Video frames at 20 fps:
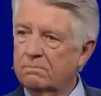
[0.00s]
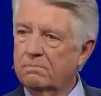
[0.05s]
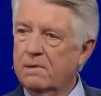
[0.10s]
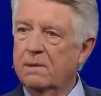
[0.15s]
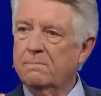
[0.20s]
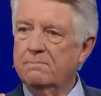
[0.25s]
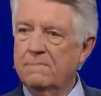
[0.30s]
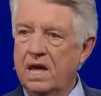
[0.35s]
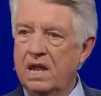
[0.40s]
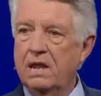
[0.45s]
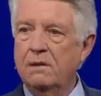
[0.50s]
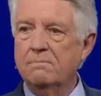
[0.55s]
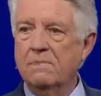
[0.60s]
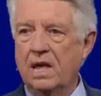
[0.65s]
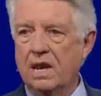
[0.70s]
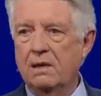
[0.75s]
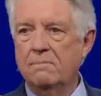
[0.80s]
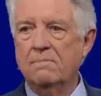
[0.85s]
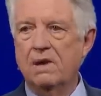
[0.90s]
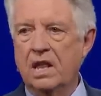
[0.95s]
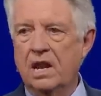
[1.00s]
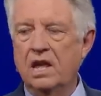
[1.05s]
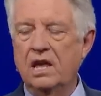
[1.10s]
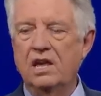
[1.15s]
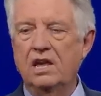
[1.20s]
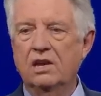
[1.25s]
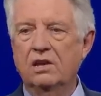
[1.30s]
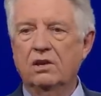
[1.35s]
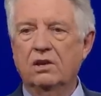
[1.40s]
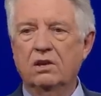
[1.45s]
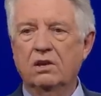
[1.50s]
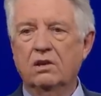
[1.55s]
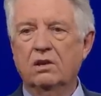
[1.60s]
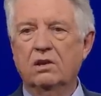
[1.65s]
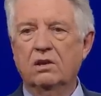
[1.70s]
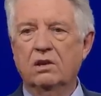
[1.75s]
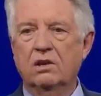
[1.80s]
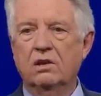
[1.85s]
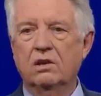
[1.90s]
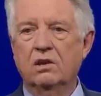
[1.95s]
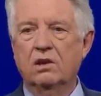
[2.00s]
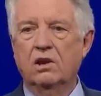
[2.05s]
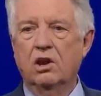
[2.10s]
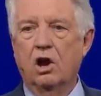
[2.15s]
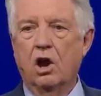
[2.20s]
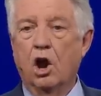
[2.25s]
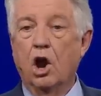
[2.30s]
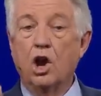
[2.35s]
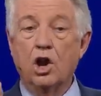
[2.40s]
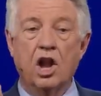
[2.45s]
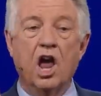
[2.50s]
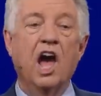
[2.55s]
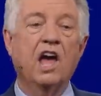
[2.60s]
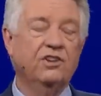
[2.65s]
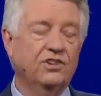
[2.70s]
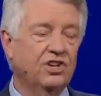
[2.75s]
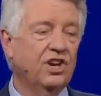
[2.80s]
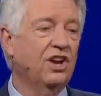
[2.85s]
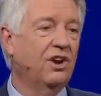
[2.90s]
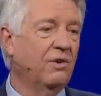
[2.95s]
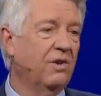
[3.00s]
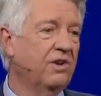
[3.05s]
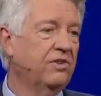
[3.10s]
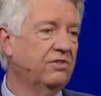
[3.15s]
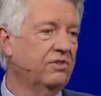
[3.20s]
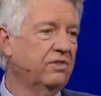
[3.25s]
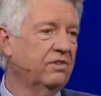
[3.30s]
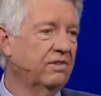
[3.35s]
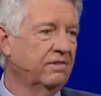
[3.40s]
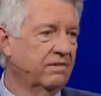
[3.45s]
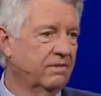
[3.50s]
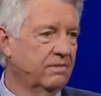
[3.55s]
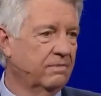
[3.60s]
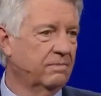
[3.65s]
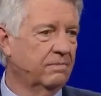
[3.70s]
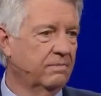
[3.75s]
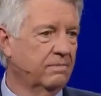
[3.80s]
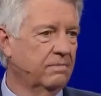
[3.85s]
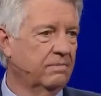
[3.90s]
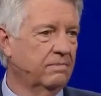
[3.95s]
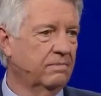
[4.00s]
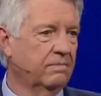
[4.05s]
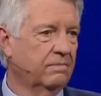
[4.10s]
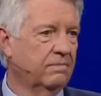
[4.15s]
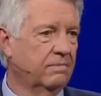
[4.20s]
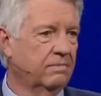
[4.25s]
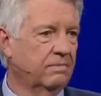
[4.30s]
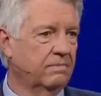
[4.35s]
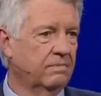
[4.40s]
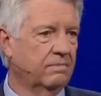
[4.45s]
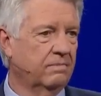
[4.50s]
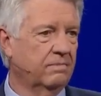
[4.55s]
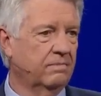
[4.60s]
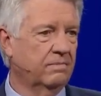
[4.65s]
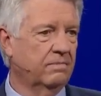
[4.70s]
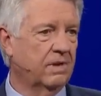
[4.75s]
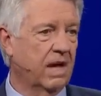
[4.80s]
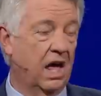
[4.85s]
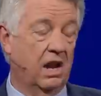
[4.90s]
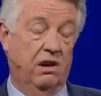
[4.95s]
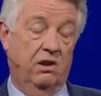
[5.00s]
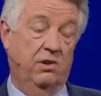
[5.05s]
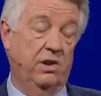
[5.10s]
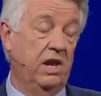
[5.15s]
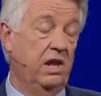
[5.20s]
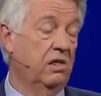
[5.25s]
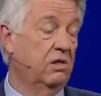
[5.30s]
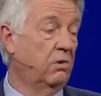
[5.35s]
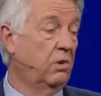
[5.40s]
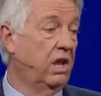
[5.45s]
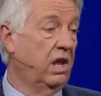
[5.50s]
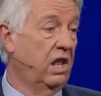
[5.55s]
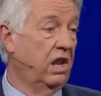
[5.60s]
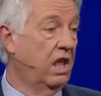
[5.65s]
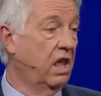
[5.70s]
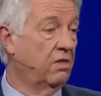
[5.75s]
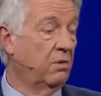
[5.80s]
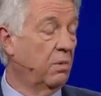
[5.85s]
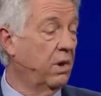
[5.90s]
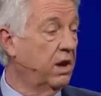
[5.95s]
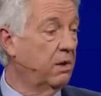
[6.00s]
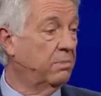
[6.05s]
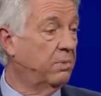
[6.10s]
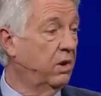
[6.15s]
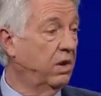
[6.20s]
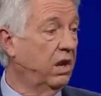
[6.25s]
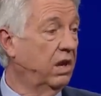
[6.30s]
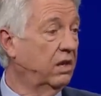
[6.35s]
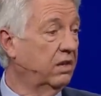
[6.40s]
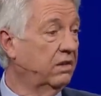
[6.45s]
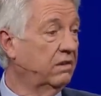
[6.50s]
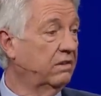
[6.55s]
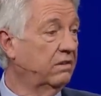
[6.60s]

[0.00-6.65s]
But many, many, many are not generous. I don't know any, any other way to put it.